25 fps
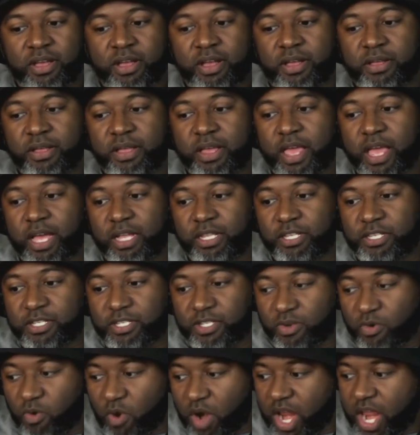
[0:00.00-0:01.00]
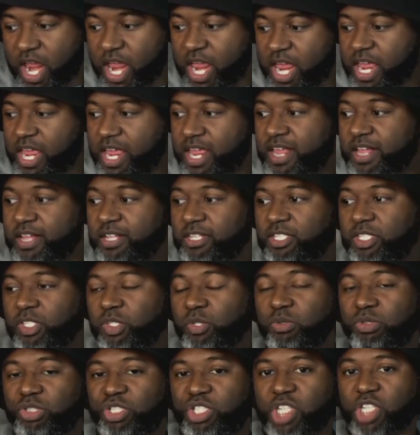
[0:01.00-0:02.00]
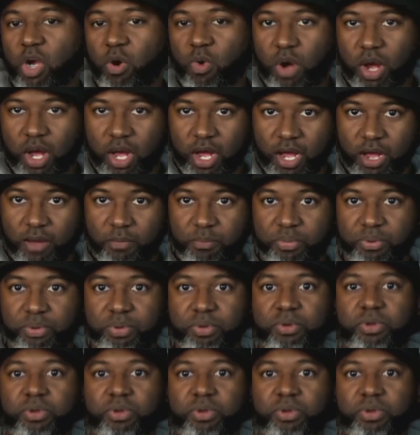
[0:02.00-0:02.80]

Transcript: Ellis Grey to show up